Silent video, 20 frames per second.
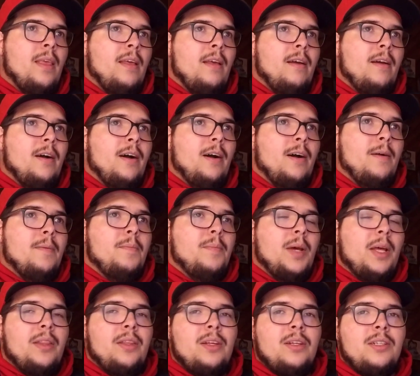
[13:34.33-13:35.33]

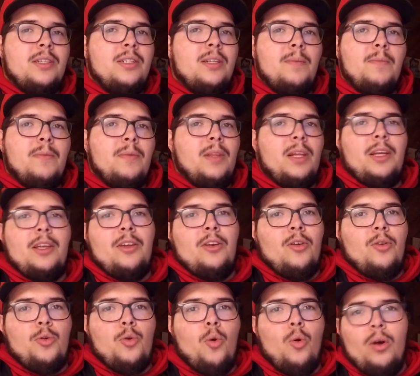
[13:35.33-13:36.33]
And then some like
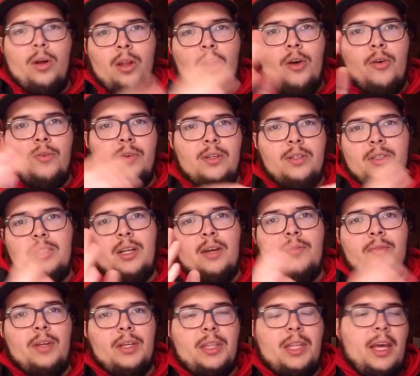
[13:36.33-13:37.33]
coilovers,
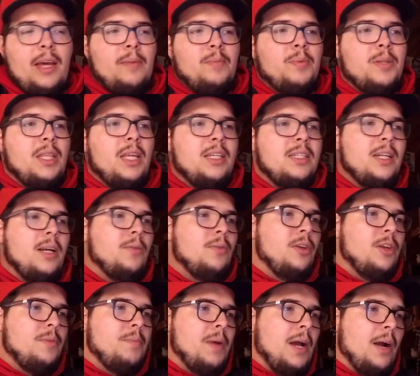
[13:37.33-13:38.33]
stuff like that. But that's not
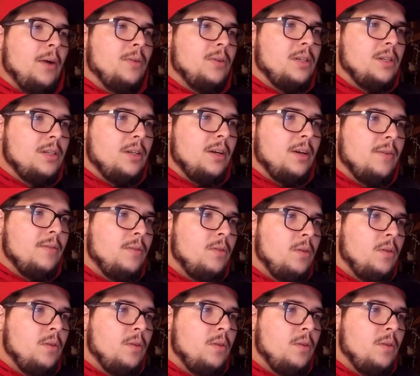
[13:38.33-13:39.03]
really power stuff.